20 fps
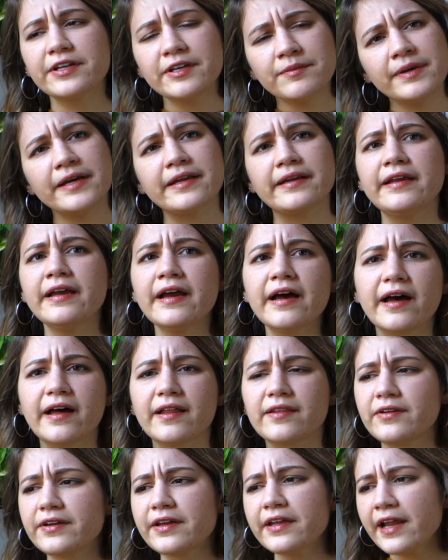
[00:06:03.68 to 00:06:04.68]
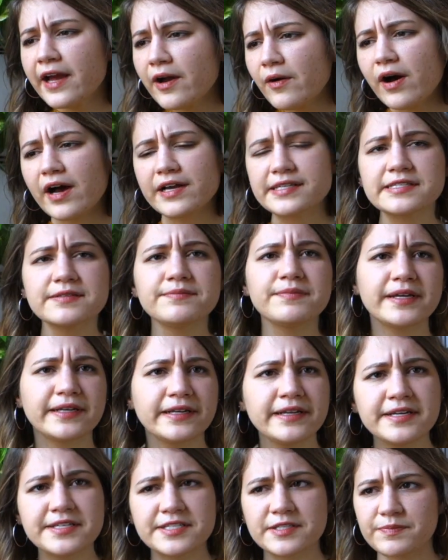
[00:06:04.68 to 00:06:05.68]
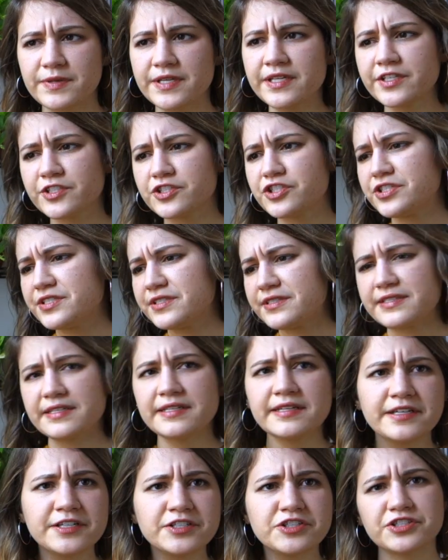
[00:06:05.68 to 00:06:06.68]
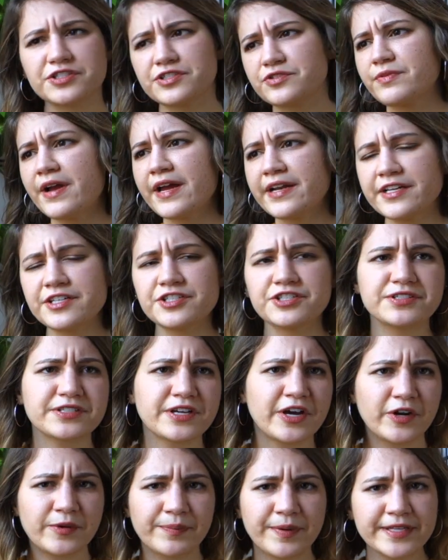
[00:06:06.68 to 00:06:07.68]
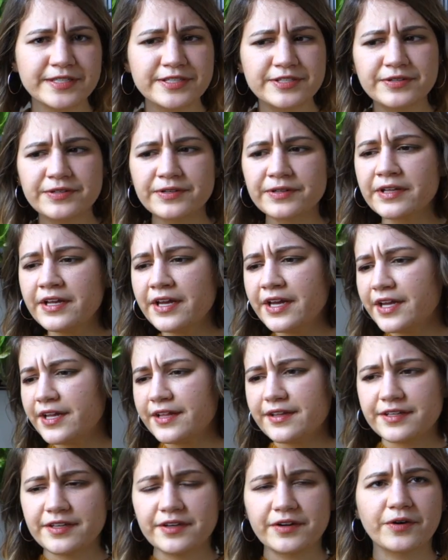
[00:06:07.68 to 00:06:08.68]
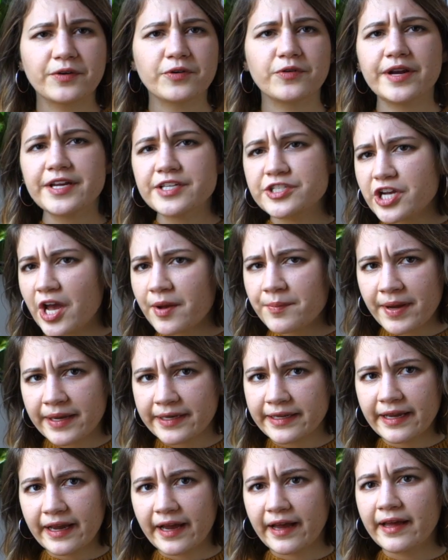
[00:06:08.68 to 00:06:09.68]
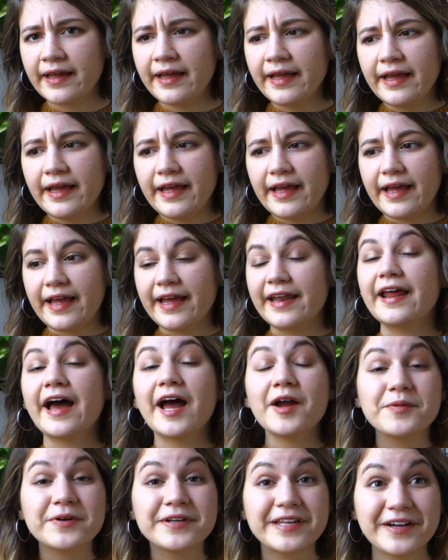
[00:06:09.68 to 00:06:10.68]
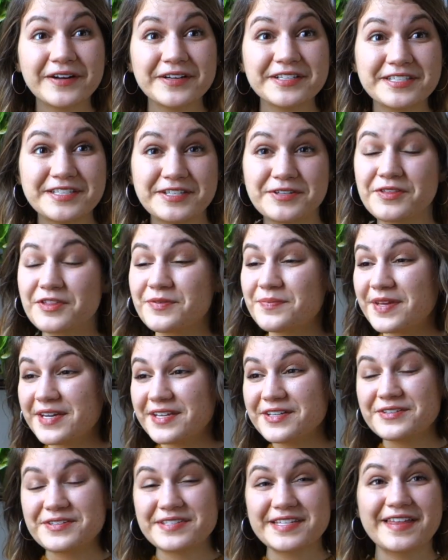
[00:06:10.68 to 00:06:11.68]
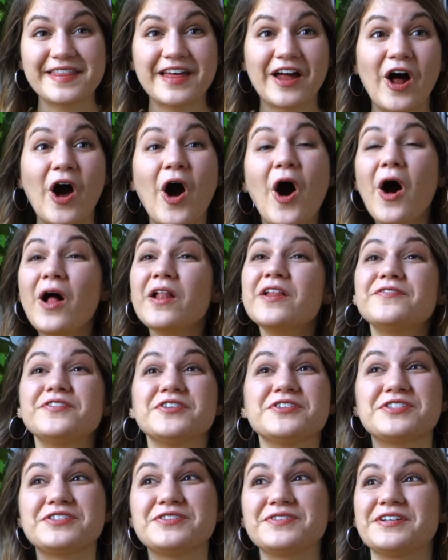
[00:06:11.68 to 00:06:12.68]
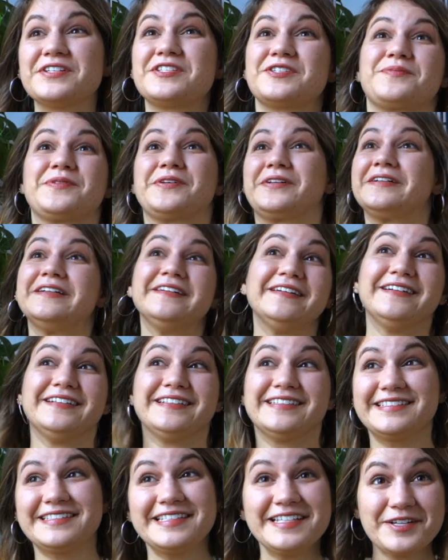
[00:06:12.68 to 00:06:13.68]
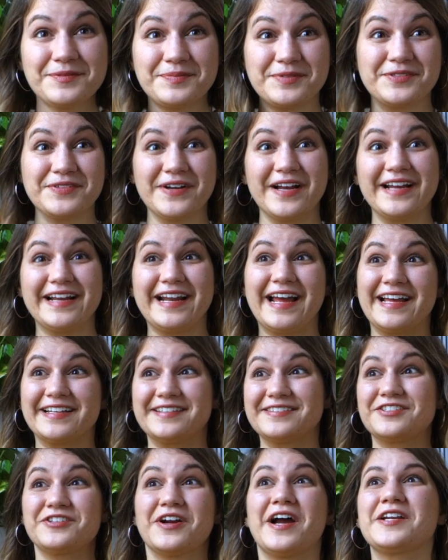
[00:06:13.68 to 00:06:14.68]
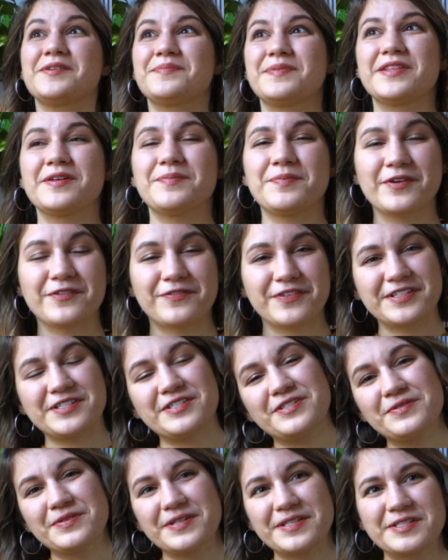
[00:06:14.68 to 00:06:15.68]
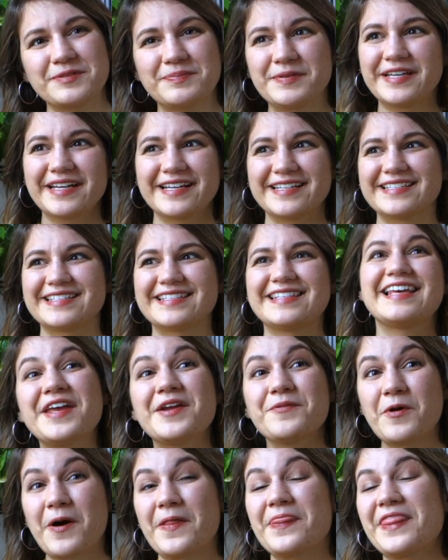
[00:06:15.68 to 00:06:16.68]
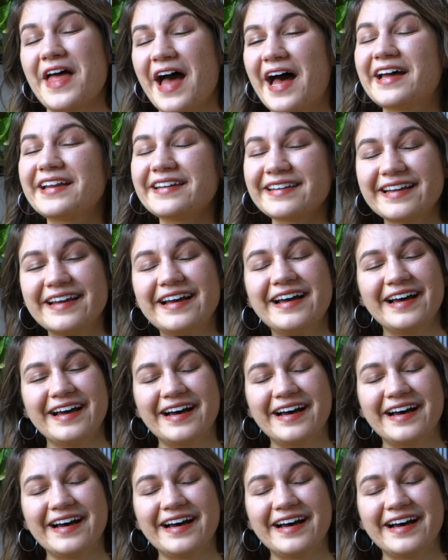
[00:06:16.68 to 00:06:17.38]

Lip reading: look at Maria. Look at how awesome Maria is being. She's sitting, she's ready, she's got her pencil, great job, Maria. And I will guarantee you, the minute you say that, all of your students will sit up straight and try to be the perfect students, because they want that